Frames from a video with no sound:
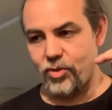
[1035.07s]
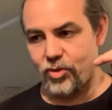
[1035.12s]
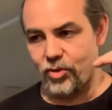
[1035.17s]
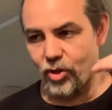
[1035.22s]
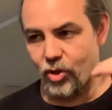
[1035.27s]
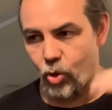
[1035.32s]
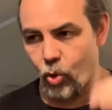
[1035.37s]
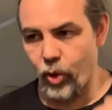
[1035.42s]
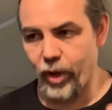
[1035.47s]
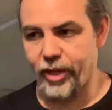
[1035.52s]
the
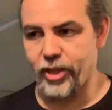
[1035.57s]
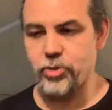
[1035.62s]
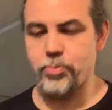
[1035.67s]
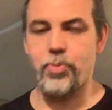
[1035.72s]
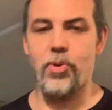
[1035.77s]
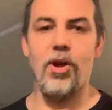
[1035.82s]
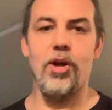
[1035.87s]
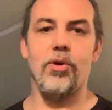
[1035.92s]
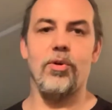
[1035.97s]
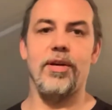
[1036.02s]
quickest
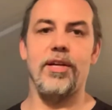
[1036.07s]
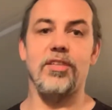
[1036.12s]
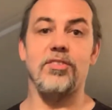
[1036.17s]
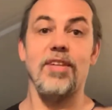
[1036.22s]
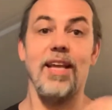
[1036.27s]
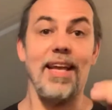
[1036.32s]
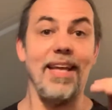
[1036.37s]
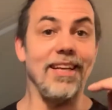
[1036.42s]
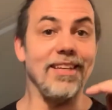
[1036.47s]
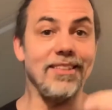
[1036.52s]
progress
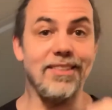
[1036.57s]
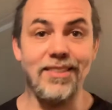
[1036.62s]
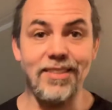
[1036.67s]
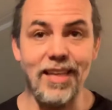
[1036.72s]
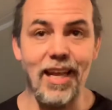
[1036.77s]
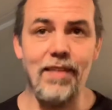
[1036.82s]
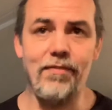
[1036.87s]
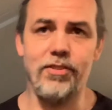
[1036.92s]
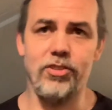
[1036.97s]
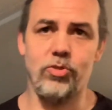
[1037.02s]
and the
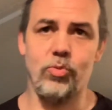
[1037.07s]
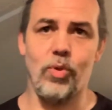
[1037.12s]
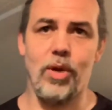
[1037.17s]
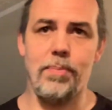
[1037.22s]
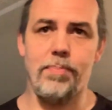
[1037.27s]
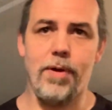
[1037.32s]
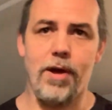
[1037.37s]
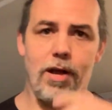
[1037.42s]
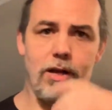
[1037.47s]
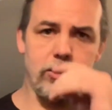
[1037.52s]
safest way
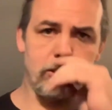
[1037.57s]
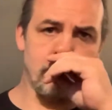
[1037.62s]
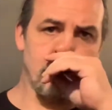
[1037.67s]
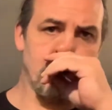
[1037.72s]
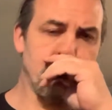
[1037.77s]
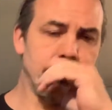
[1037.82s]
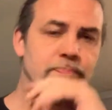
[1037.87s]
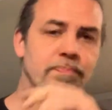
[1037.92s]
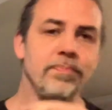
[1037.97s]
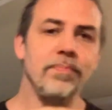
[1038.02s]
possible.
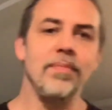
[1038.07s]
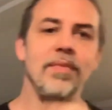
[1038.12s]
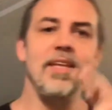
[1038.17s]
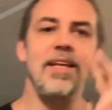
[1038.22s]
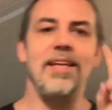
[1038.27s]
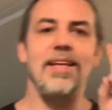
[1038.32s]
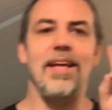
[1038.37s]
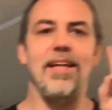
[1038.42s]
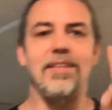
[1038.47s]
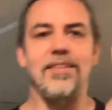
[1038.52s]

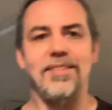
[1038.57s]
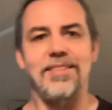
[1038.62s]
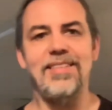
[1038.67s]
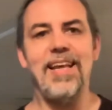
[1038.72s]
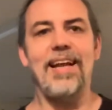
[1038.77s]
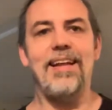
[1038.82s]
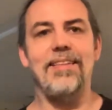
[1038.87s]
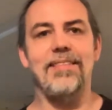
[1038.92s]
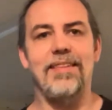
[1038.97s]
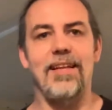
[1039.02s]
Now, the
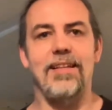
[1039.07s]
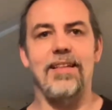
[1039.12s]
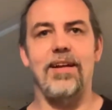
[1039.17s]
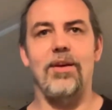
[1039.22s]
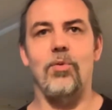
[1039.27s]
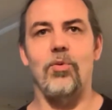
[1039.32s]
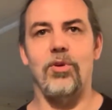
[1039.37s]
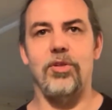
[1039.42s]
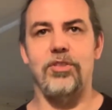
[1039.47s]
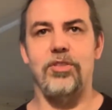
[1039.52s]
second thing that I
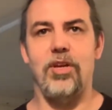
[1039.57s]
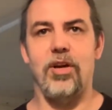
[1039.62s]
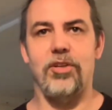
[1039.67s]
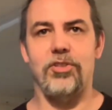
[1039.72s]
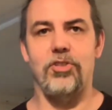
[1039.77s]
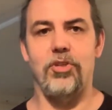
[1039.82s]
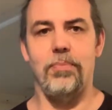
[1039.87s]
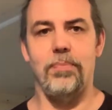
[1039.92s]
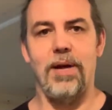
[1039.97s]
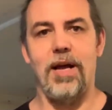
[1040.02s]
want to talk
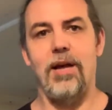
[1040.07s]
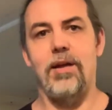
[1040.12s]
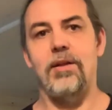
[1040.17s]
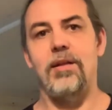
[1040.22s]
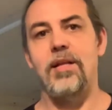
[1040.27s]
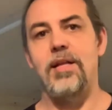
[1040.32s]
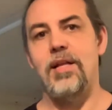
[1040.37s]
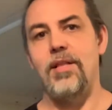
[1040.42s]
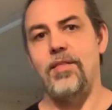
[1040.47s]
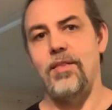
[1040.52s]
to you about
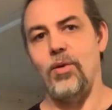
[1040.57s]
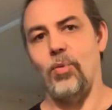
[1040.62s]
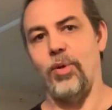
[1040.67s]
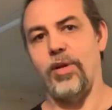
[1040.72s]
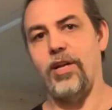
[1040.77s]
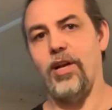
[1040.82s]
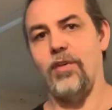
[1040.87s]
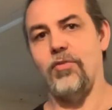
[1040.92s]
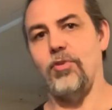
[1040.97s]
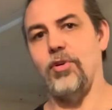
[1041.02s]
that we
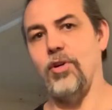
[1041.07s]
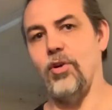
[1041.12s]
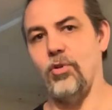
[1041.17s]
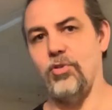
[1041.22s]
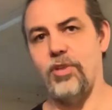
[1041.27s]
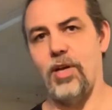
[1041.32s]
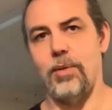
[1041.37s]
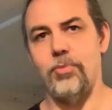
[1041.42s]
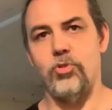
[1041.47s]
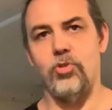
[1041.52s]
cover in
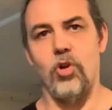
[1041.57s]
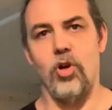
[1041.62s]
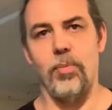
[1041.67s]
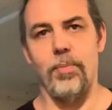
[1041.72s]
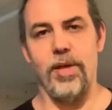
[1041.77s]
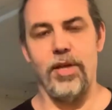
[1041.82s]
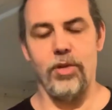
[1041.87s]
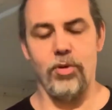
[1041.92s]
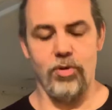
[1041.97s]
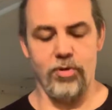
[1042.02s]
OldTime
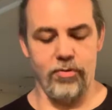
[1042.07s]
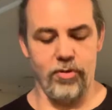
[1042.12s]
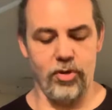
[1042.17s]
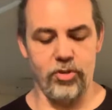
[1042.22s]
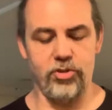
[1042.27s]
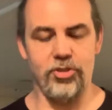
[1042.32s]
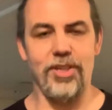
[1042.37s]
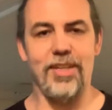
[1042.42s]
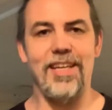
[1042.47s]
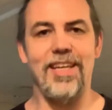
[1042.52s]
Strongman
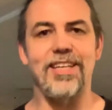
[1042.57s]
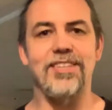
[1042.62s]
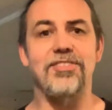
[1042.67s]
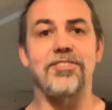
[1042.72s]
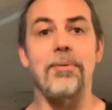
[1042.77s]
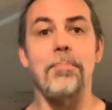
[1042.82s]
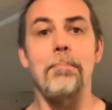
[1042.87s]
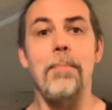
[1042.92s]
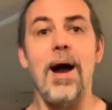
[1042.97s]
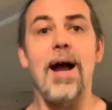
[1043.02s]
University is
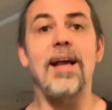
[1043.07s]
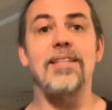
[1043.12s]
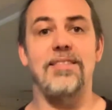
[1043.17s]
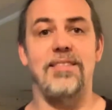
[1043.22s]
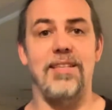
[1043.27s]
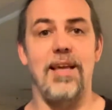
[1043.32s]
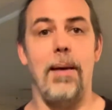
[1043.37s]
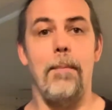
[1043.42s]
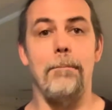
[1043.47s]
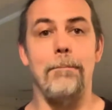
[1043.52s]
the
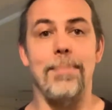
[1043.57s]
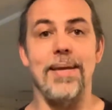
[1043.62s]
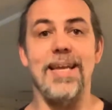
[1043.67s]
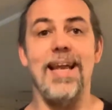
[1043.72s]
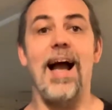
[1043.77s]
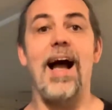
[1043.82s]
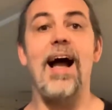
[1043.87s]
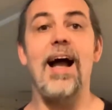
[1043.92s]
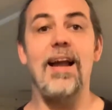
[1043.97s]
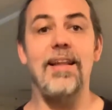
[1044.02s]
mindset
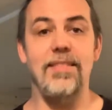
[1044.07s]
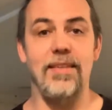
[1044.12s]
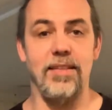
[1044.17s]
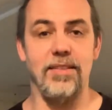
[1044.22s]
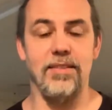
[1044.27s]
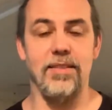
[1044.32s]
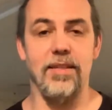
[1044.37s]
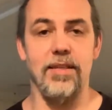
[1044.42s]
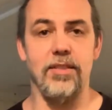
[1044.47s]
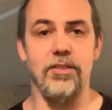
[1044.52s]
behind
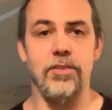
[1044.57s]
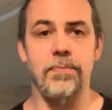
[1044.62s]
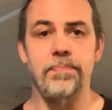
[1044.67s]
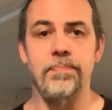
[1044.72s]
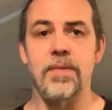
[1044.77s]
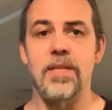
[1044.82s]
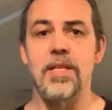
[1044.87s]
these things.